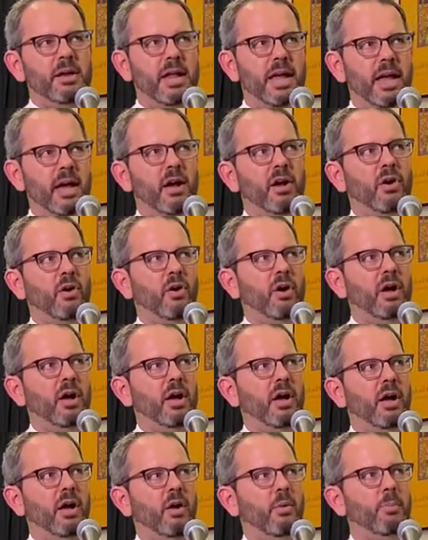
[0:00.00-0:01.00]
Now,
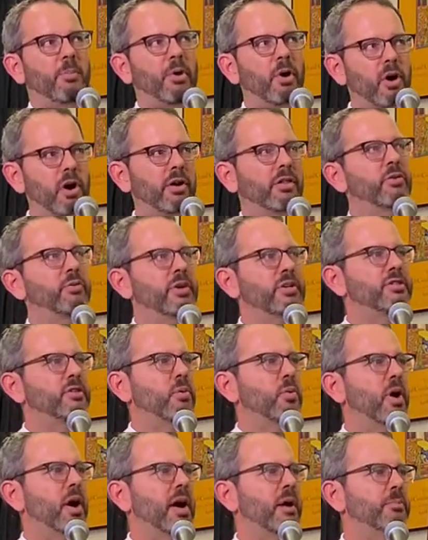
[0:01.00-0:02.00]
part of the
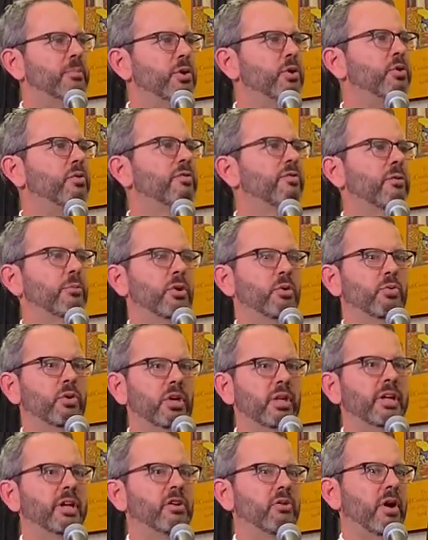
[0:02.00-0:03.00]
reason why I moved from a
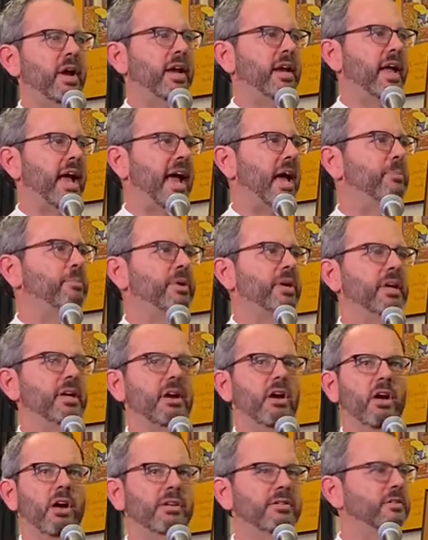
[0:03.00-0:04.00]
really great,
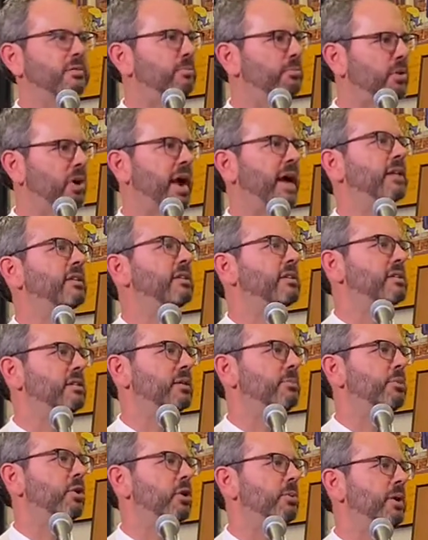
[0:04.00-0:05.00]
happy, awesome
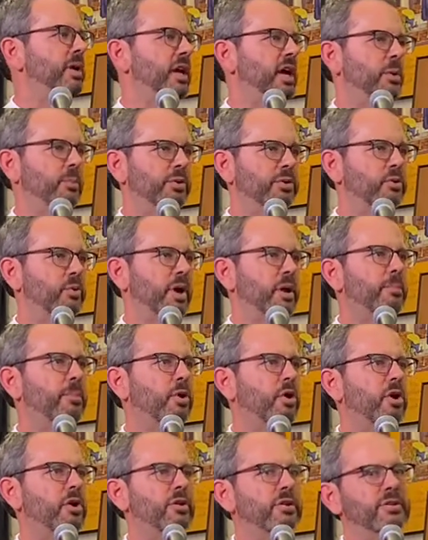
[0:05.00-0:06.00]
practice in Birmingham with
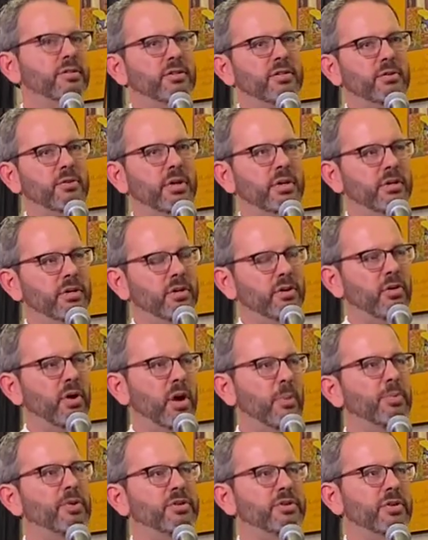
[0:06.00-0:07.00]
great partners to a new
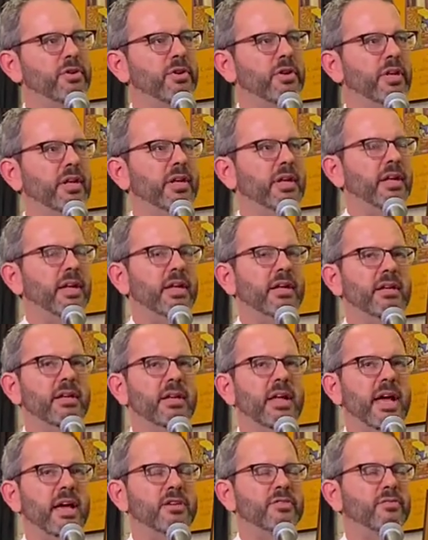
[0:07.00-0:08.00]
opportunity
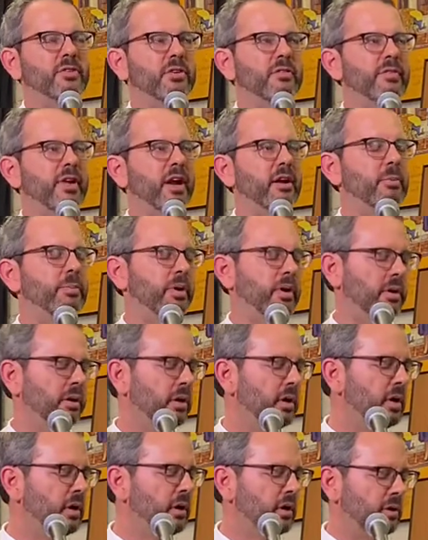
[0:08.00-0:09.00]
in Nashville at
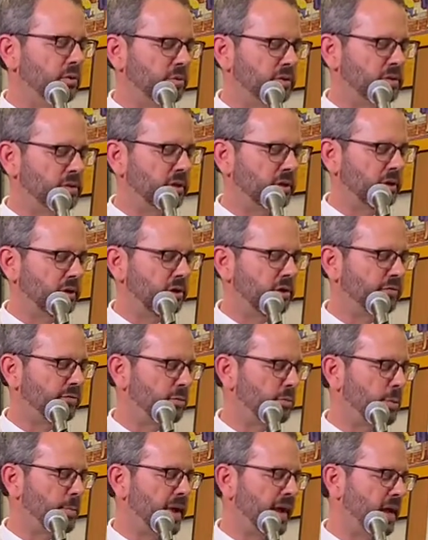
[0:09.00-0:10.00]
Vanderbilt was to
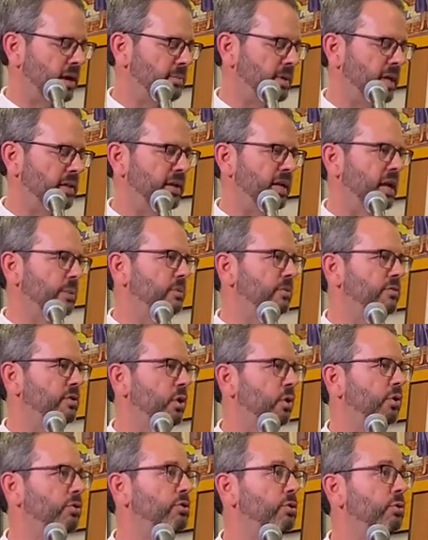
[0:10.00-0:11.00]
learn from a man by the name of
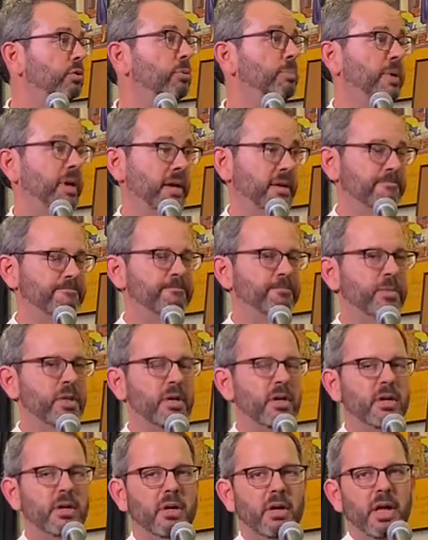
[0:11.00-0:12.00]
Noel Tulipan.
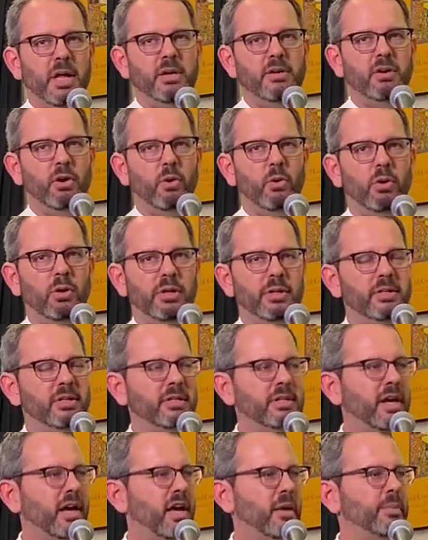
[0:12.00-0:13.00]
And Noel, at
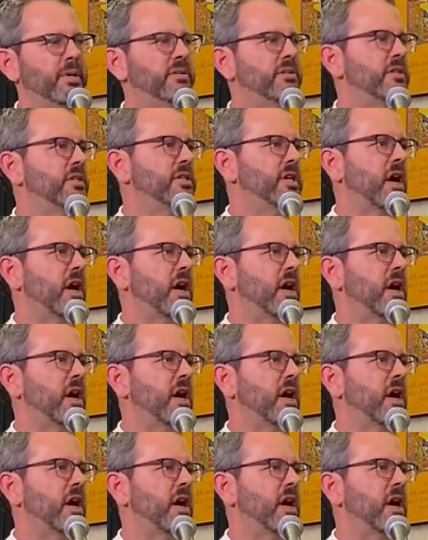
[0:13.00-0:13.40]
the time, his